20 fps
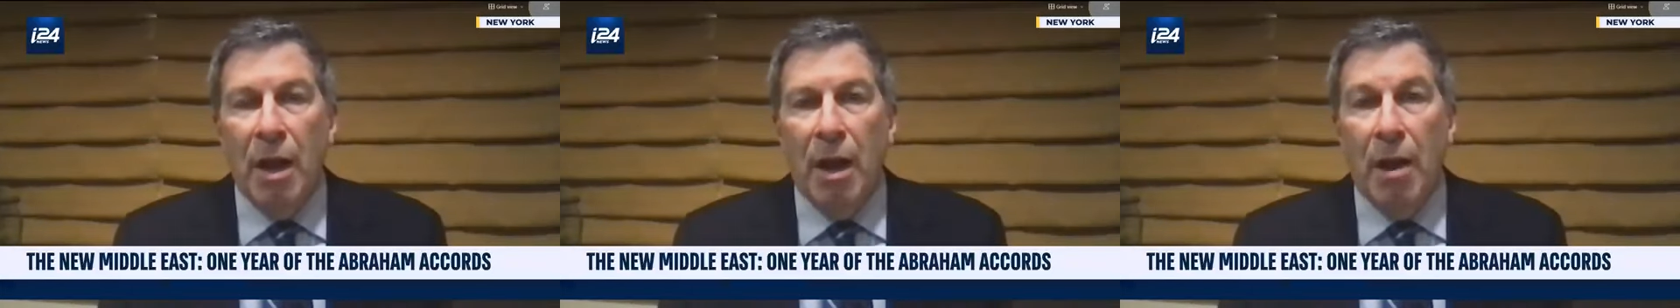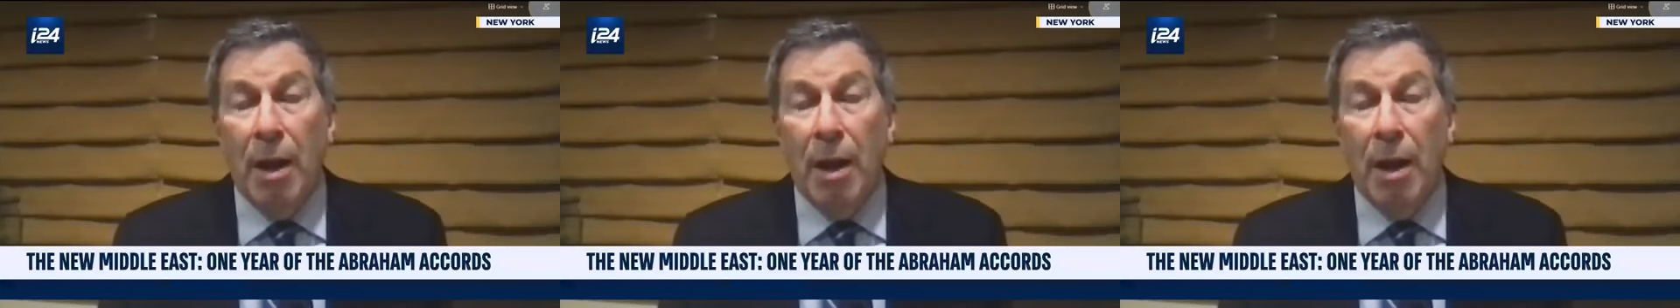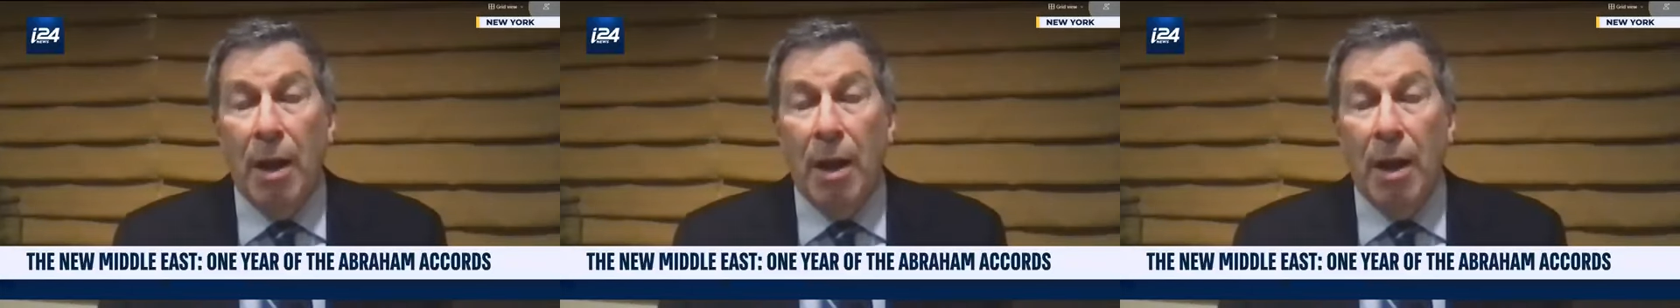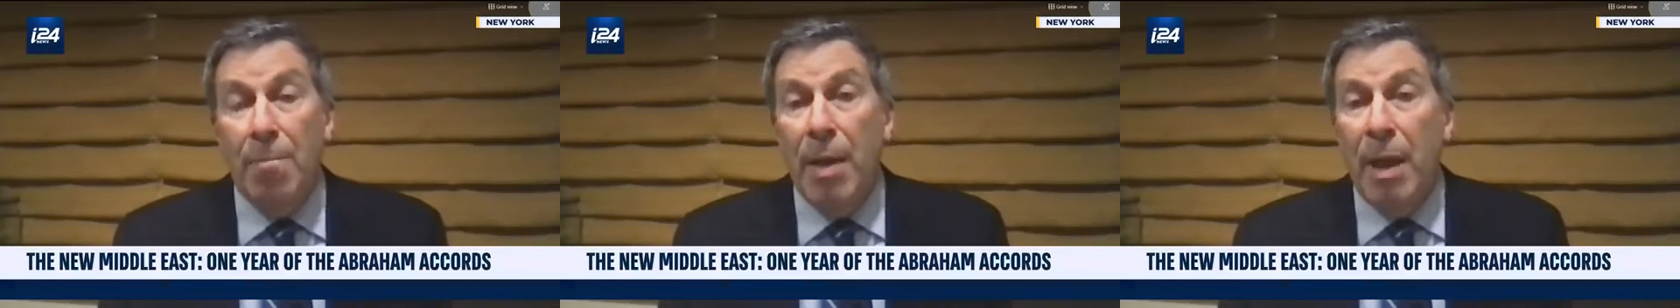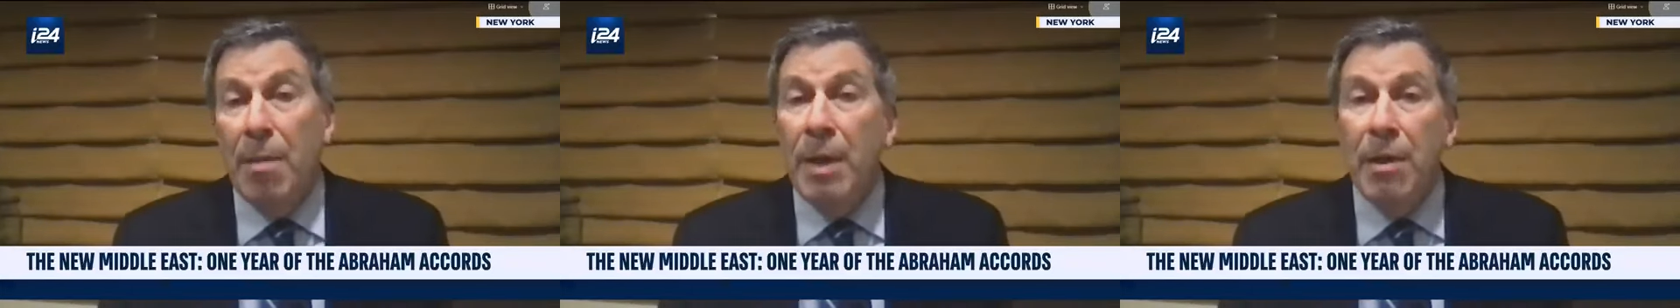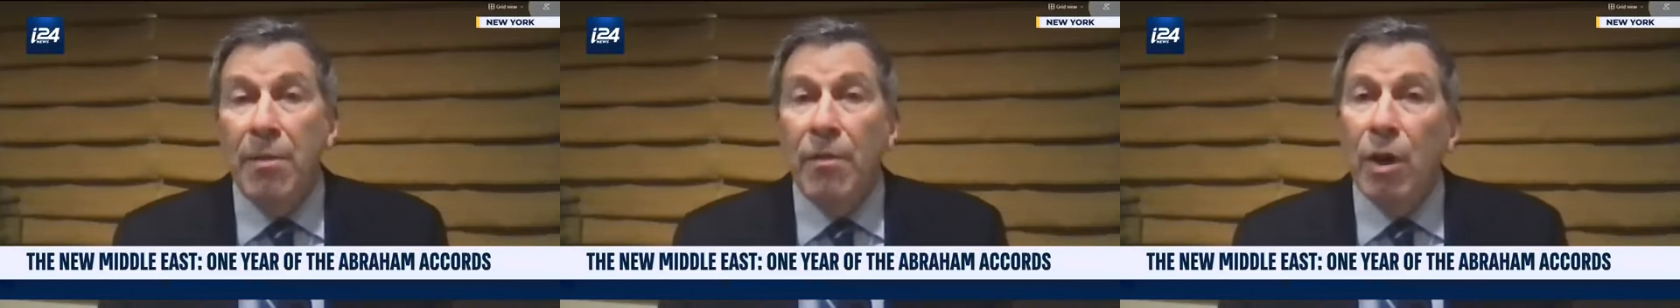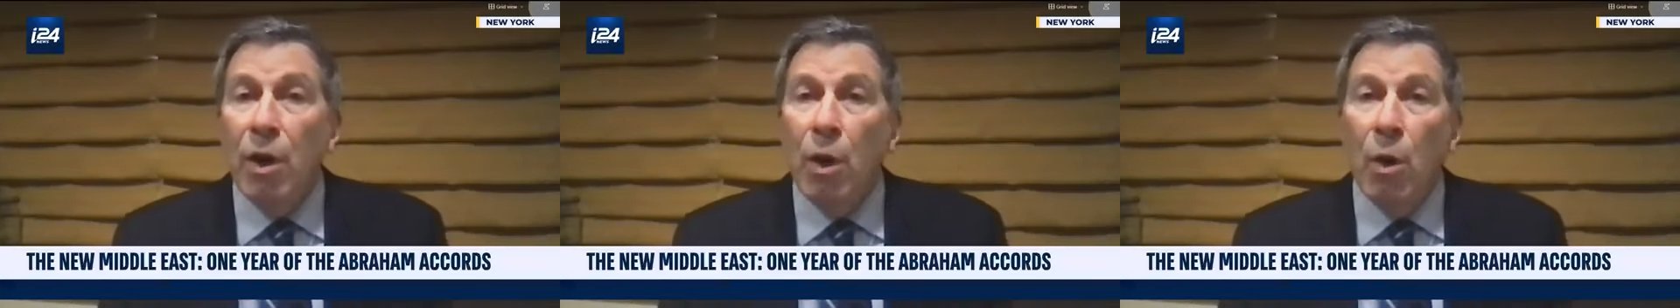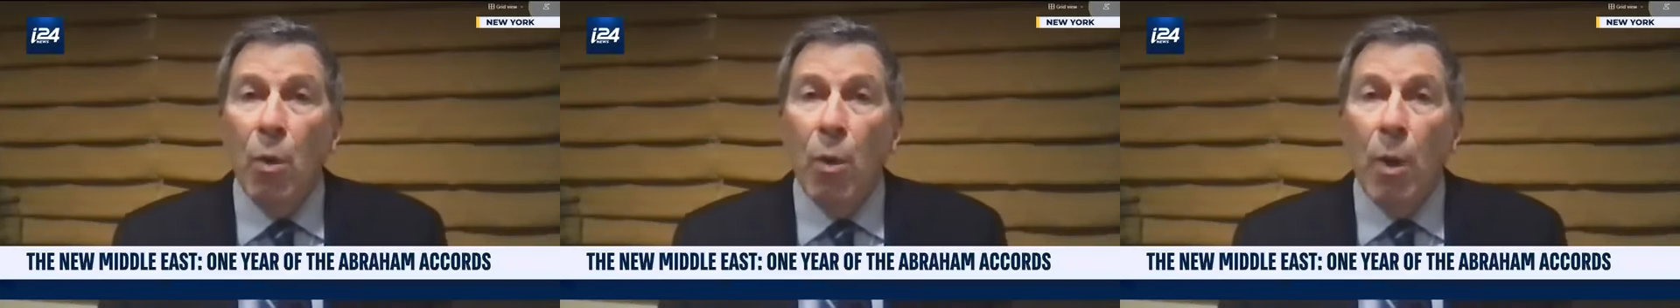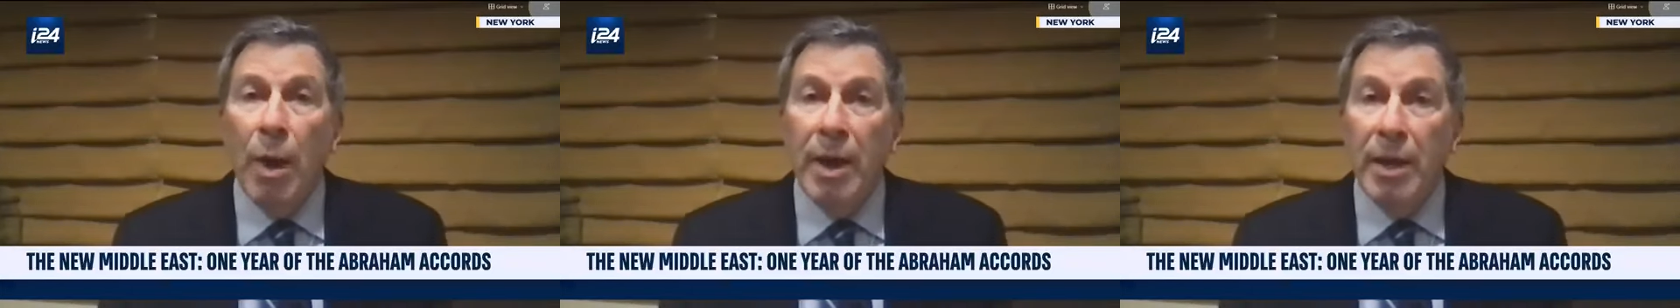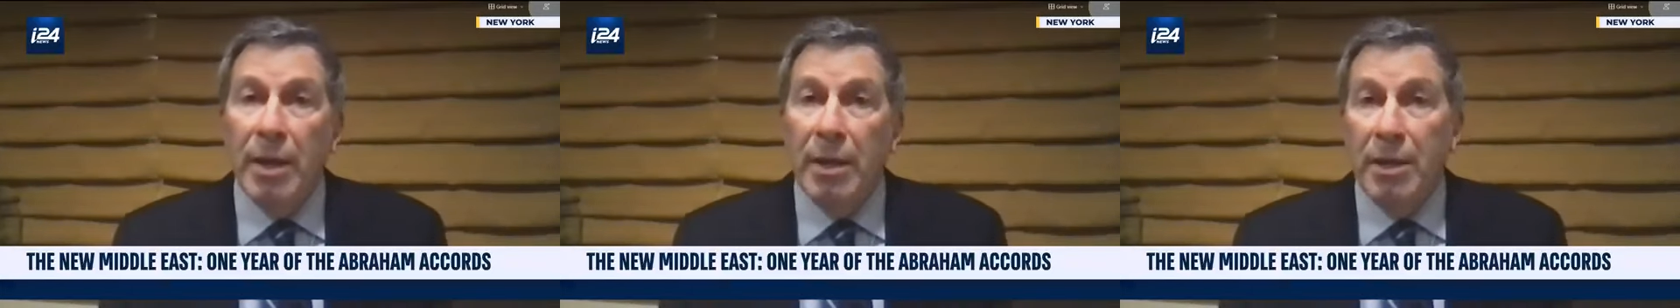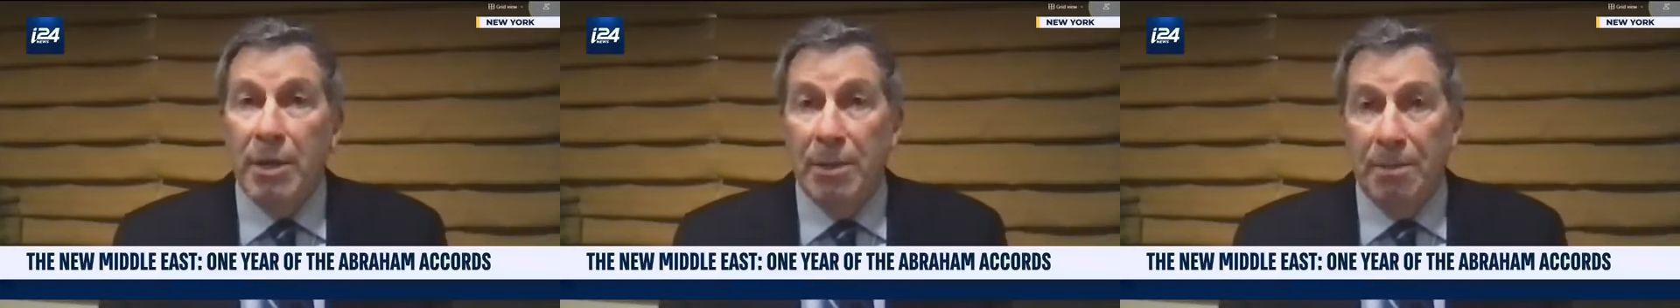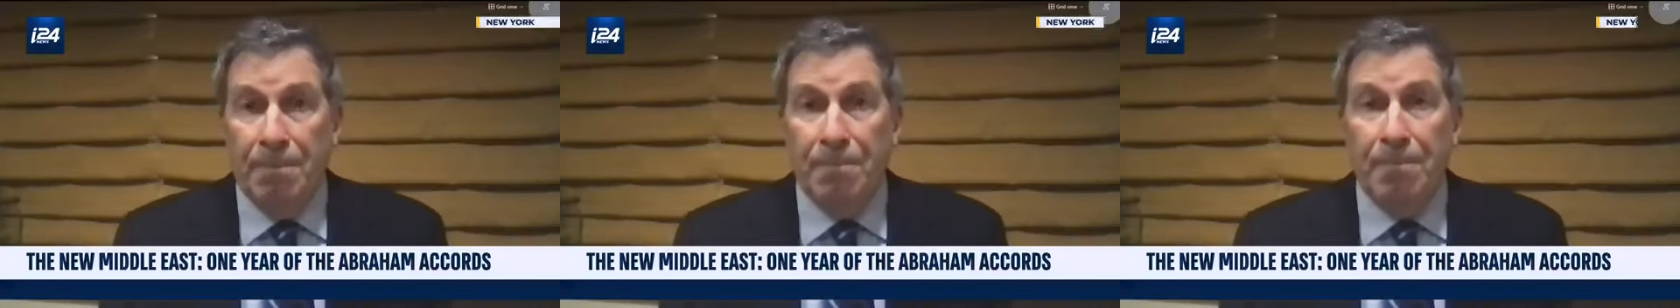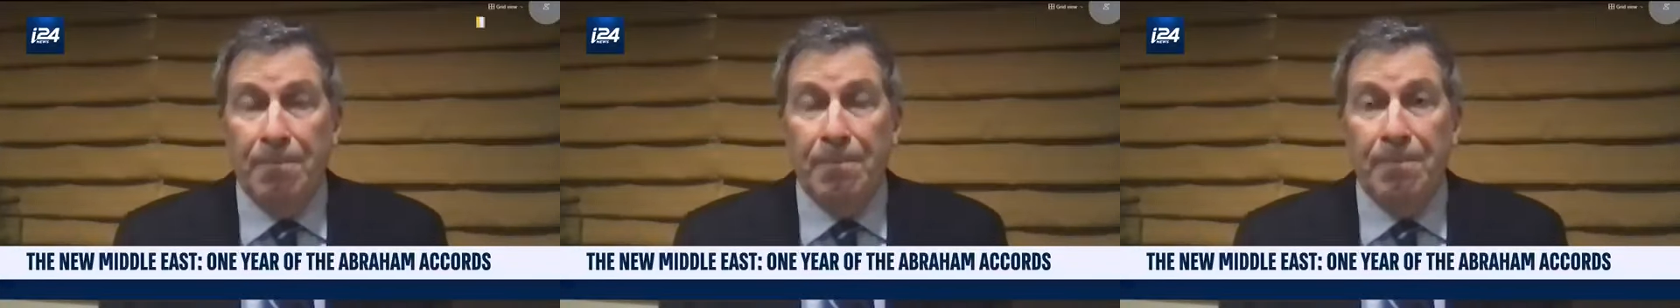Uh, maybe
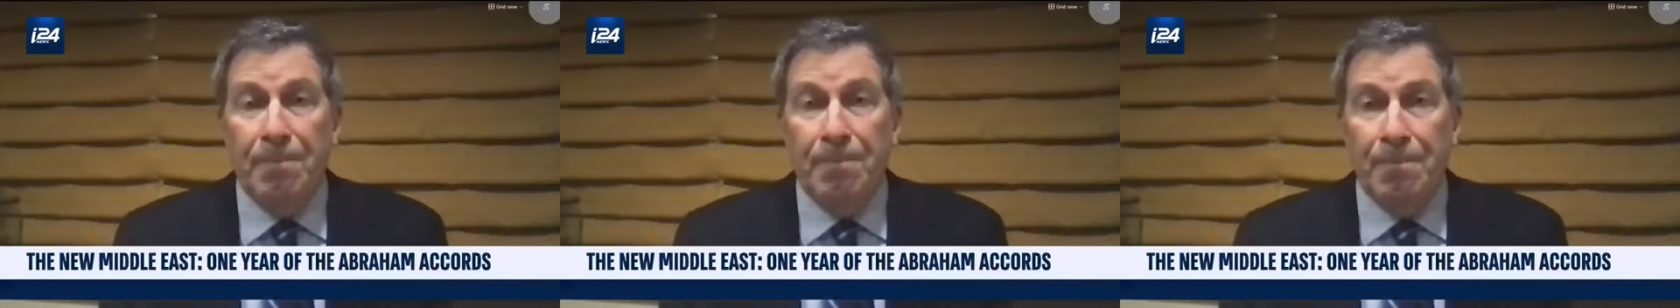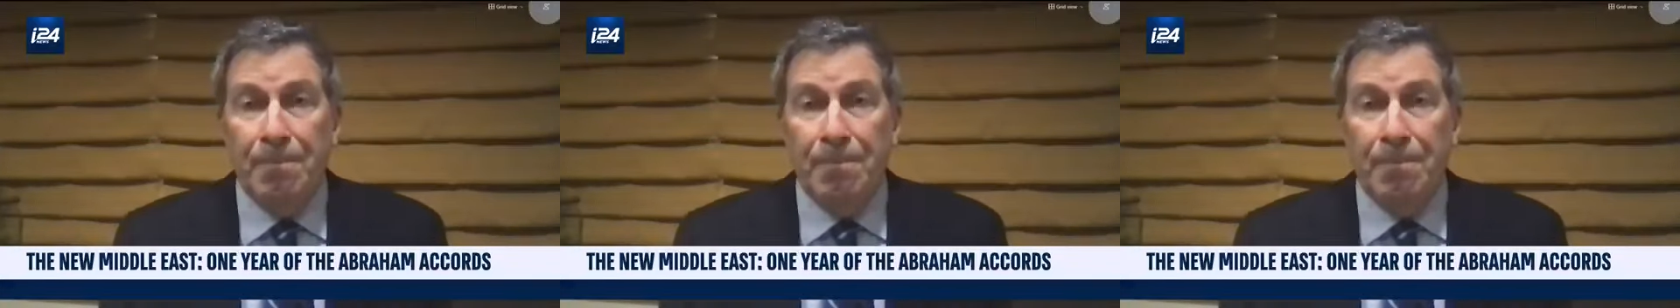wait.